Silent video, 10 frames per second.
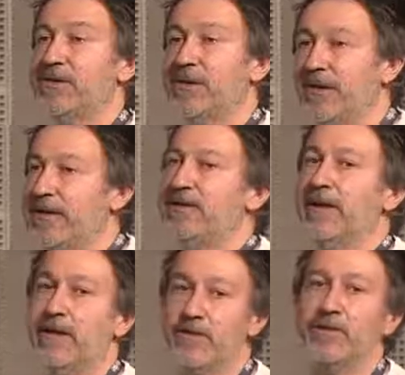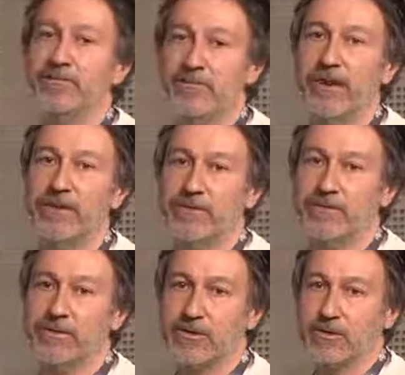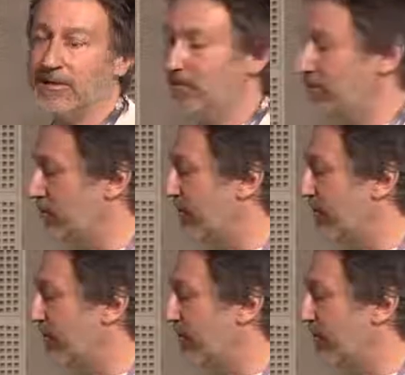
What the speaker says: cell, it cannot invade. So it would